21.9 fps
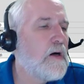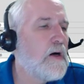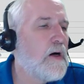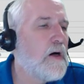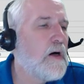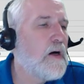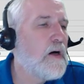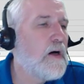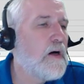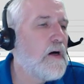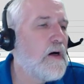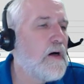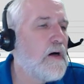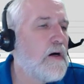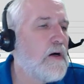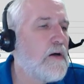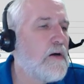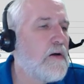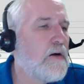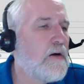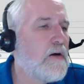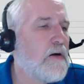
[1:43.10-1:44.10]

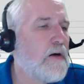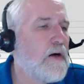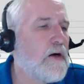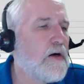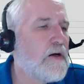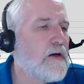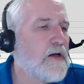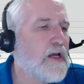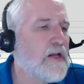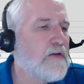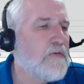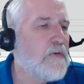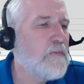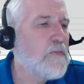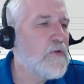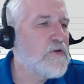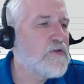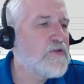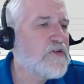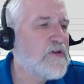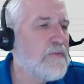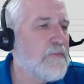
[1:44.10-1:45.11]
kind of a
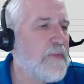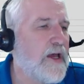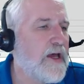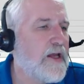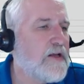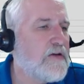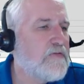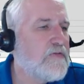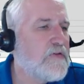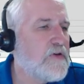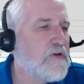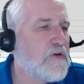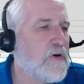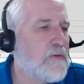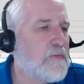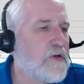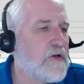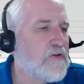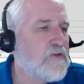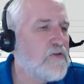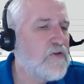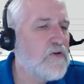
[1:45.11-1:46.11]
more schematic view. I'm
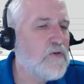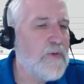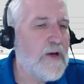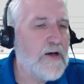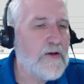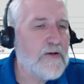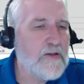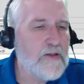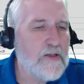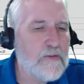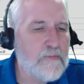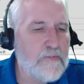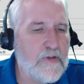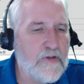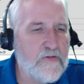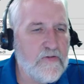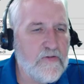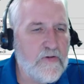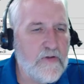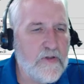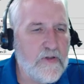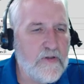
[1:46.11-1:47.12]
going to zoom out a little bit
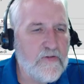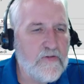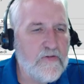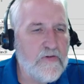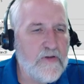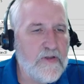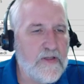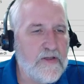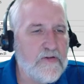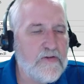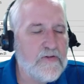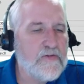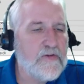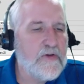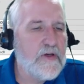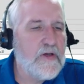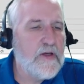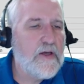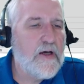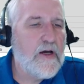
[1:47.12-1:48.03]
so you can see this.